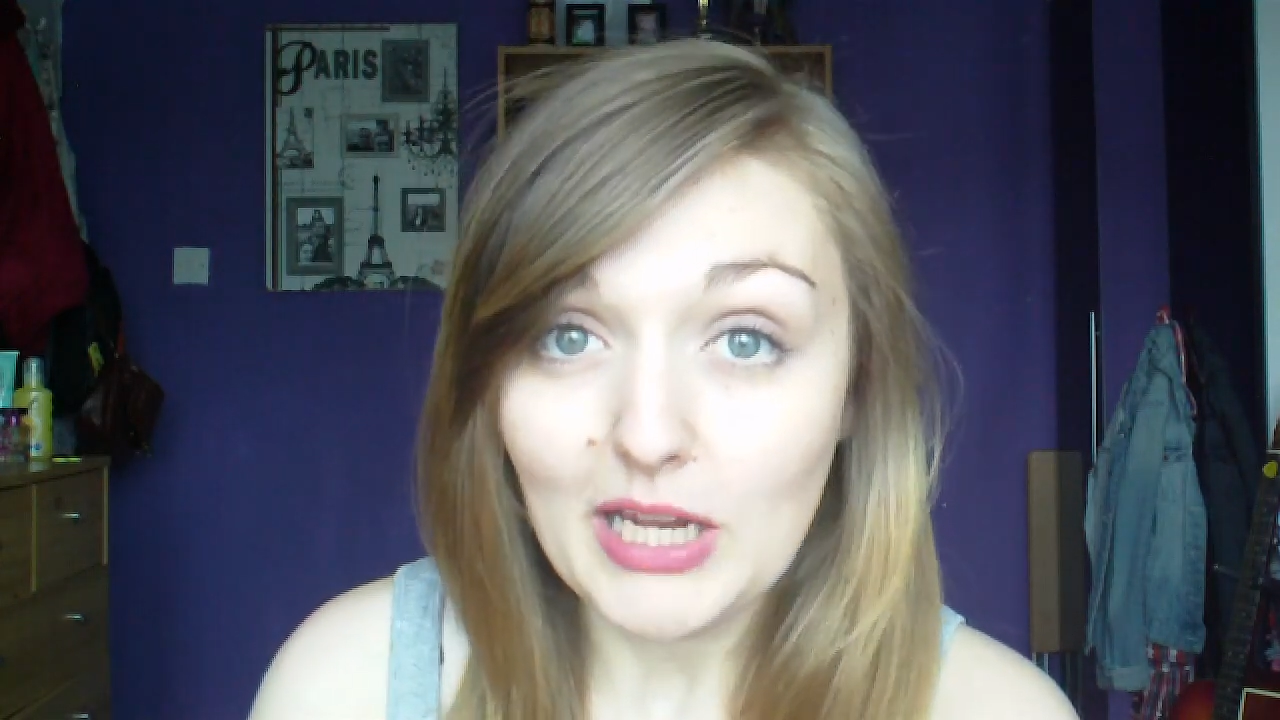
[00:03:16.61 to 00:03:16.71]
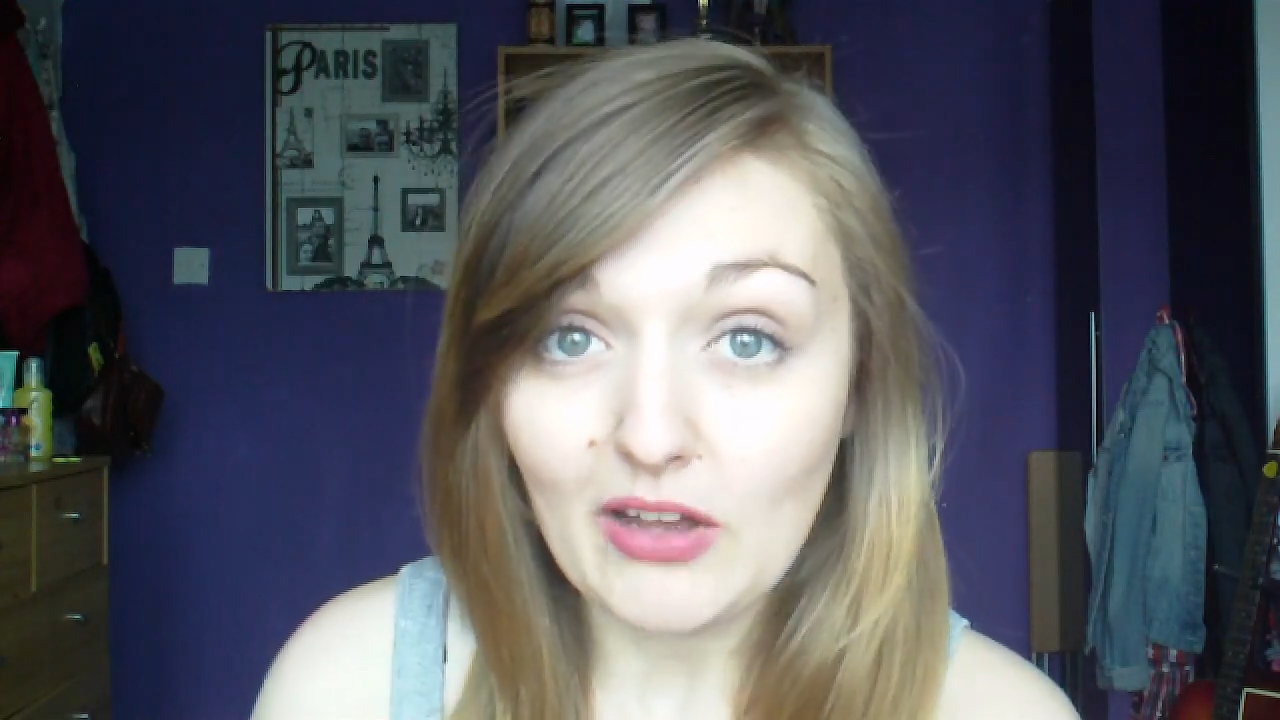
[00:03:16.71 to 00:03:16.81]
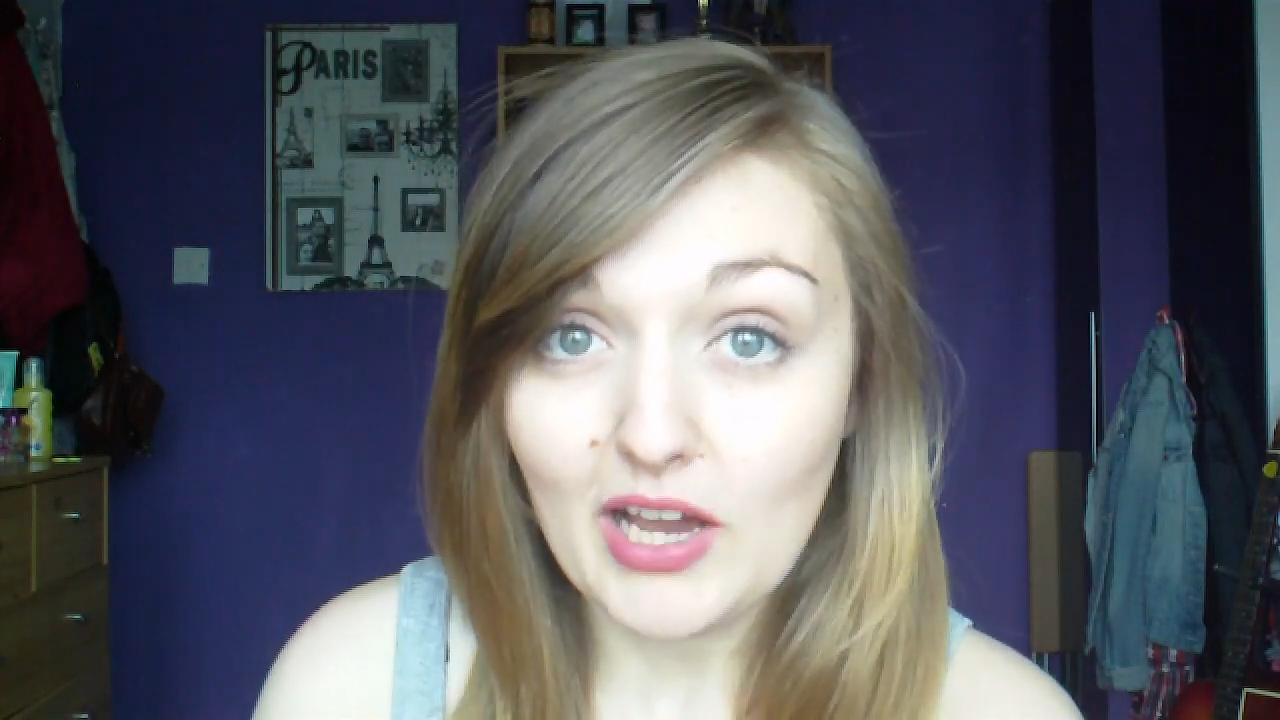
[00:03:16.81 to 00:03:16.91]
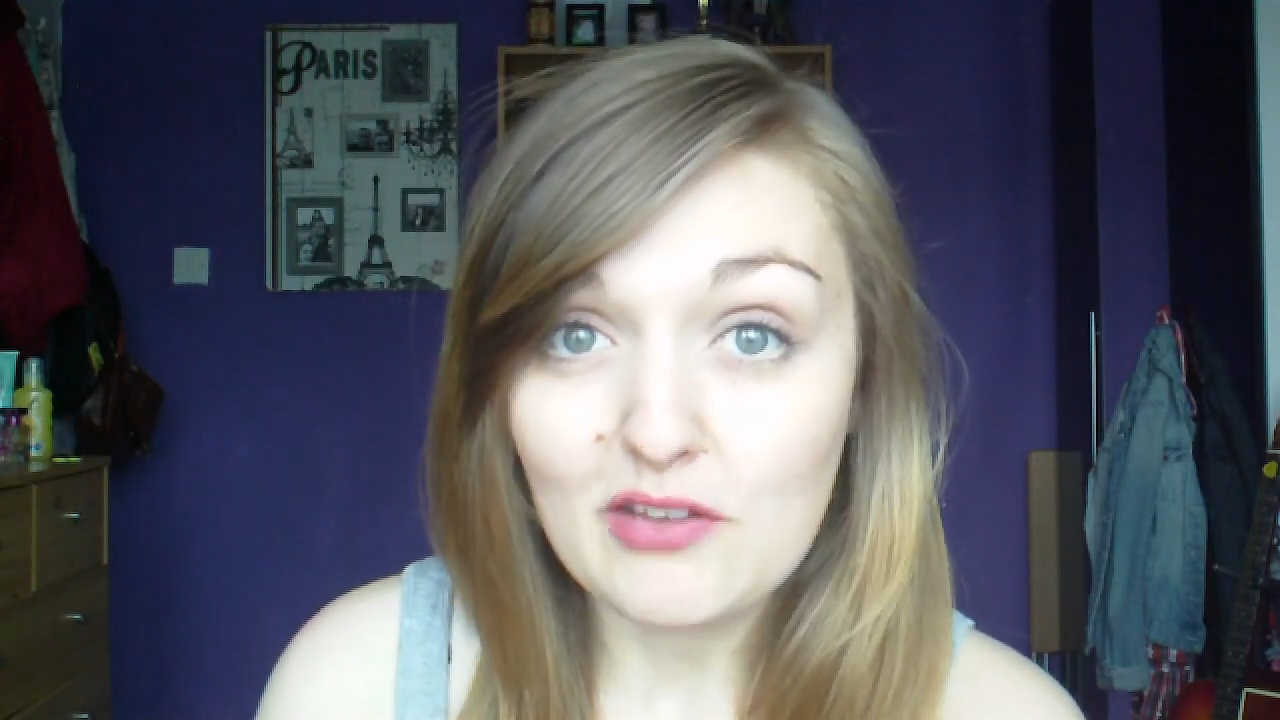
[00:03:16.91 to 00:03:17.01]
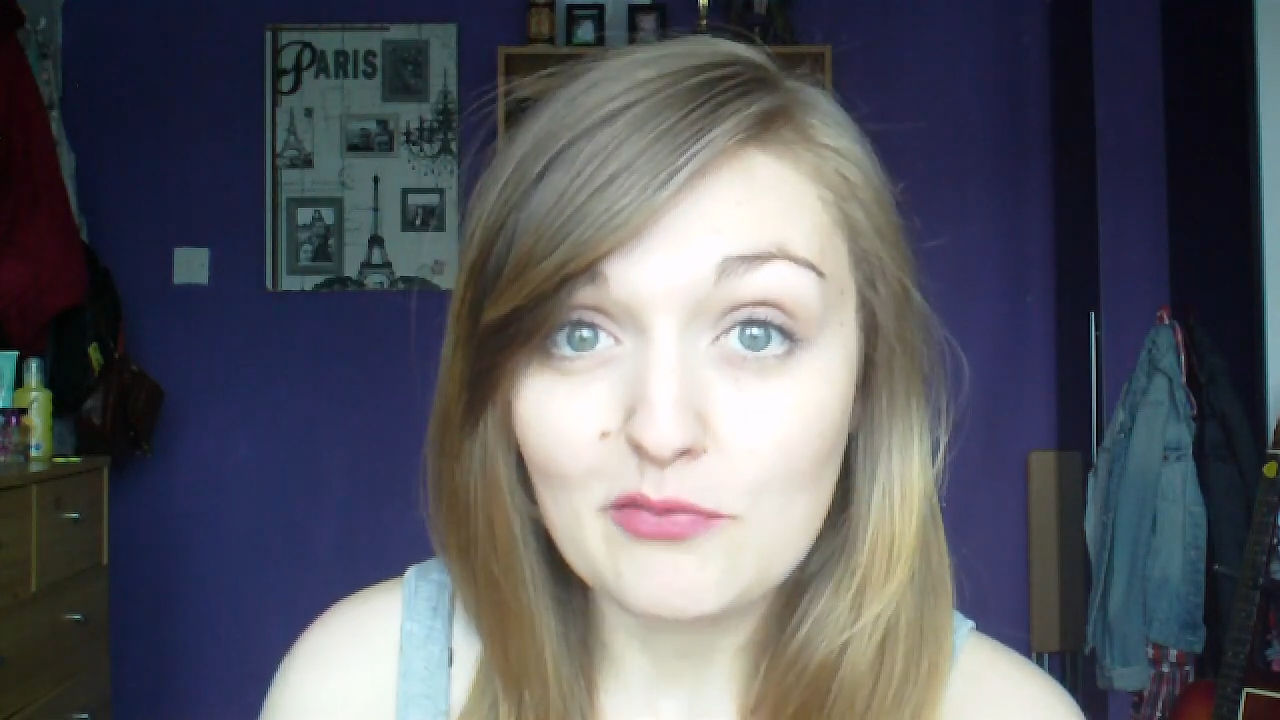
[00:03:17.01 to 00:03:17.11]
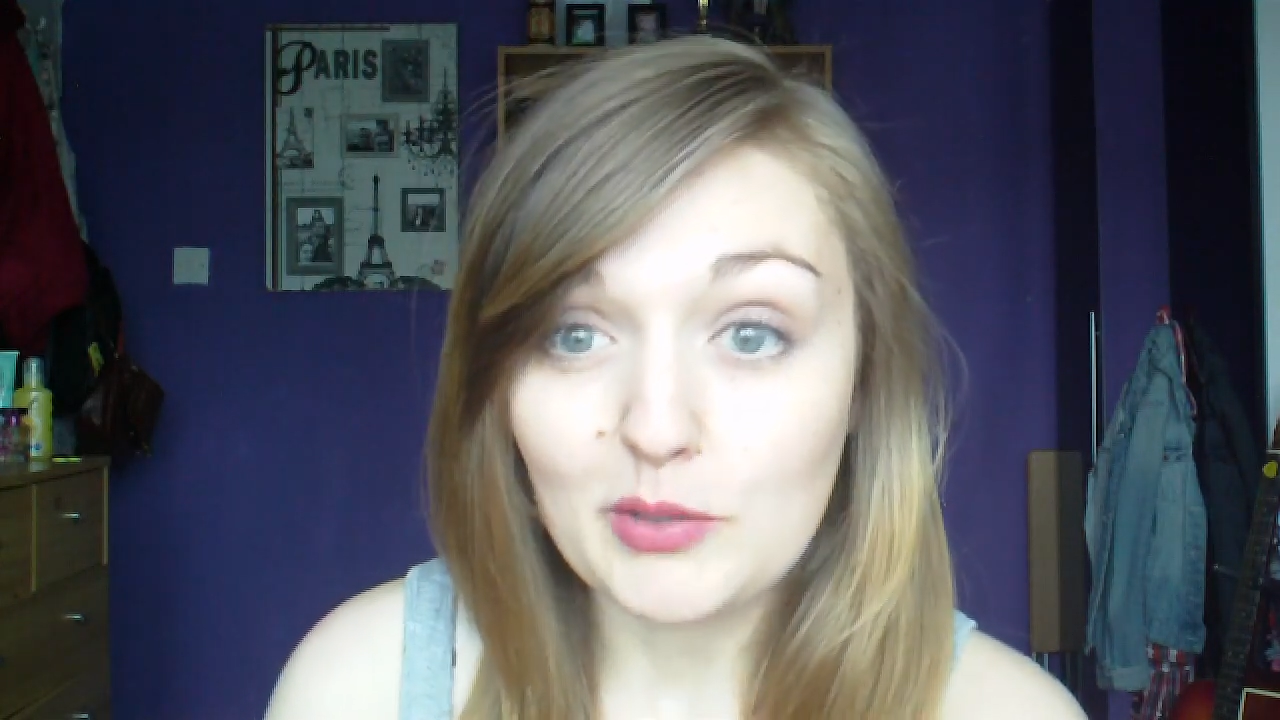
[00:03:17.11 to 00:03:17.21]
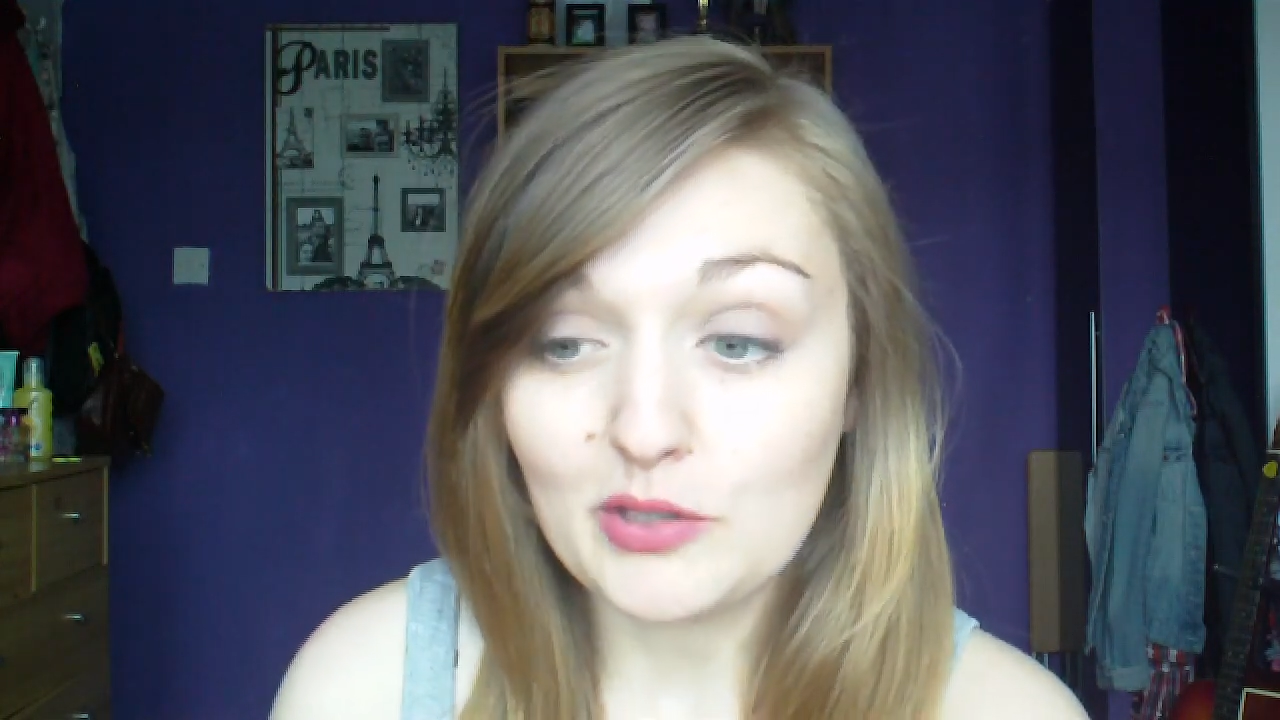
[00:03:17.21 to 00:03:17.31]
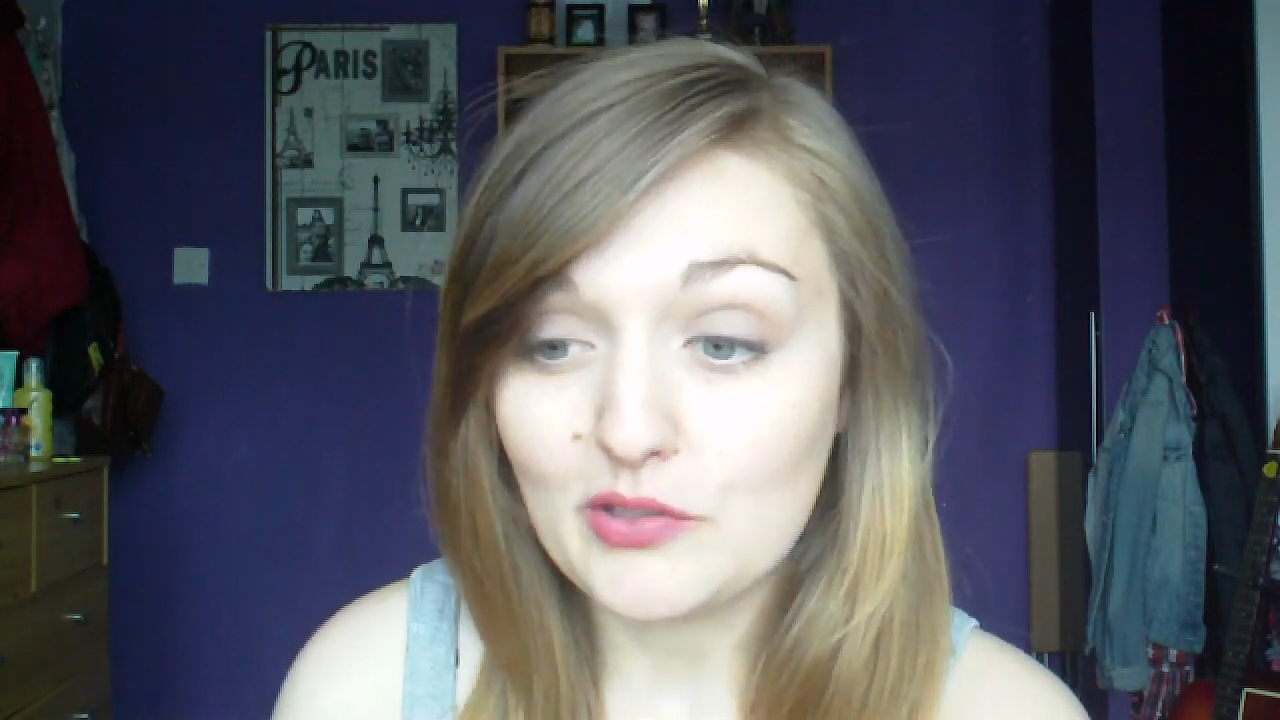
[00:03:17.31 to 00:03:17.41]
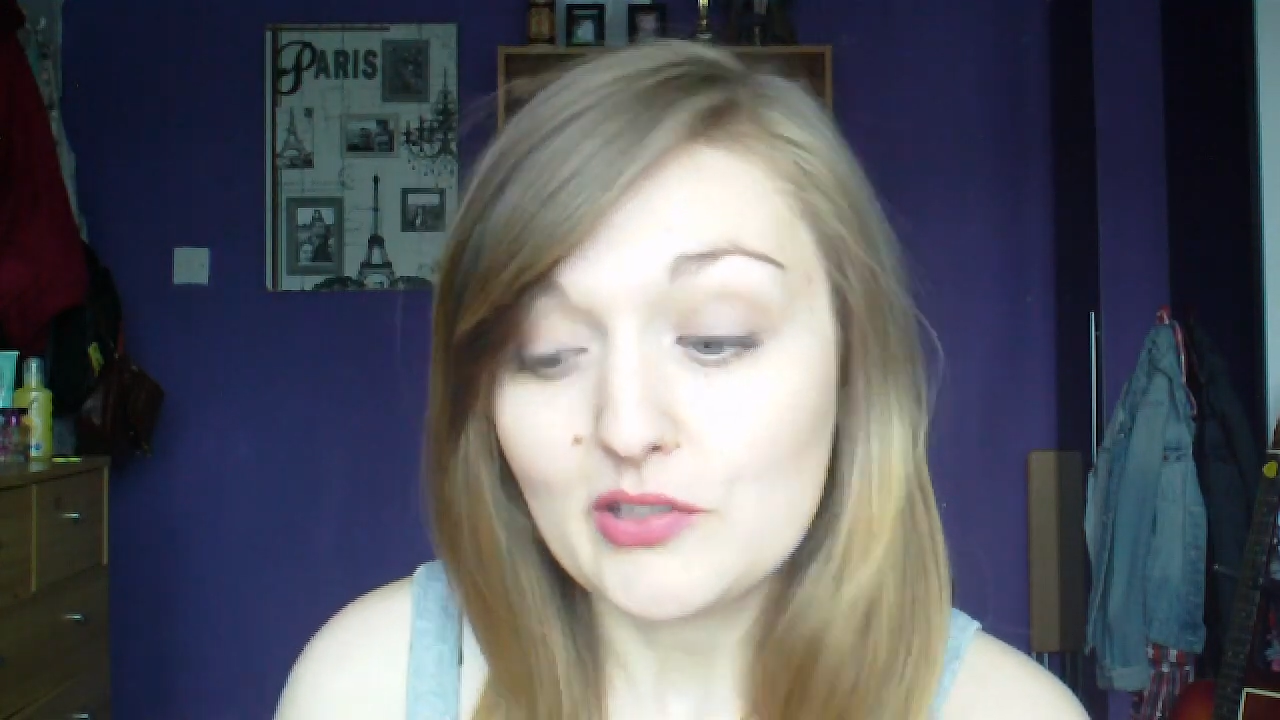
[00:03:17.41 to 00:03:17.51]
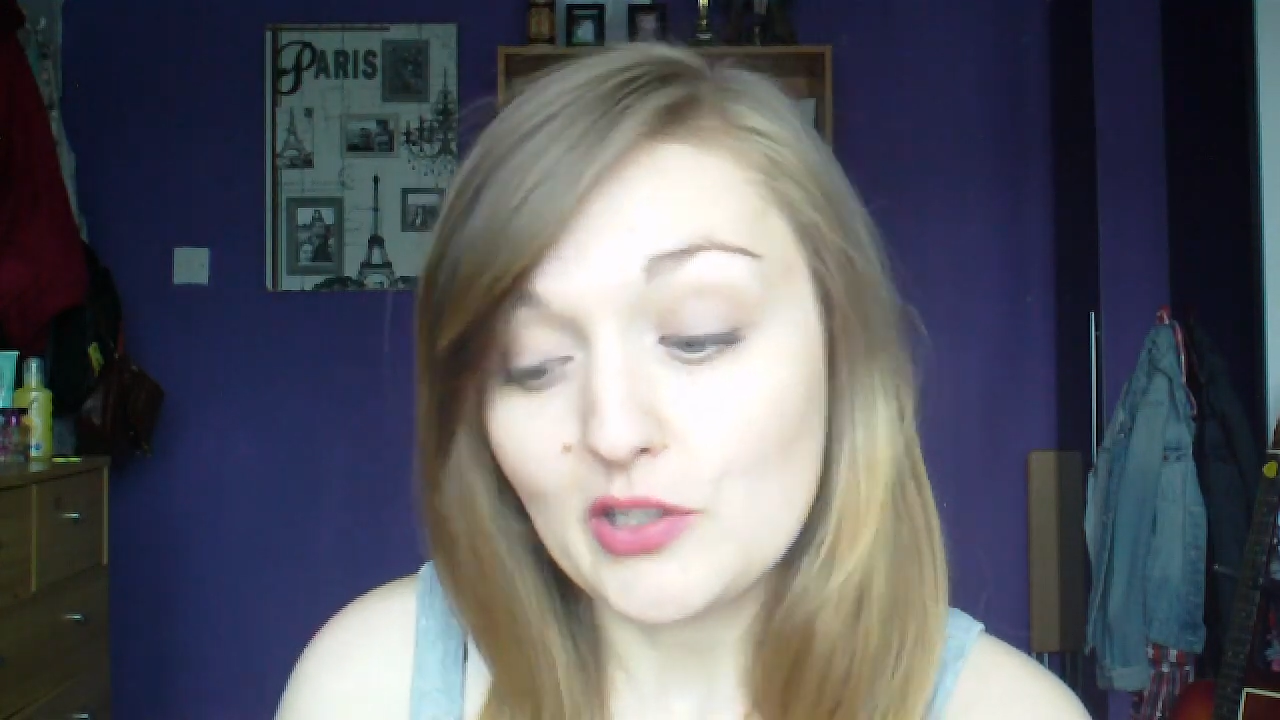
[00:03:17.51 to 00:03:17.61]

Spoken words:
life because,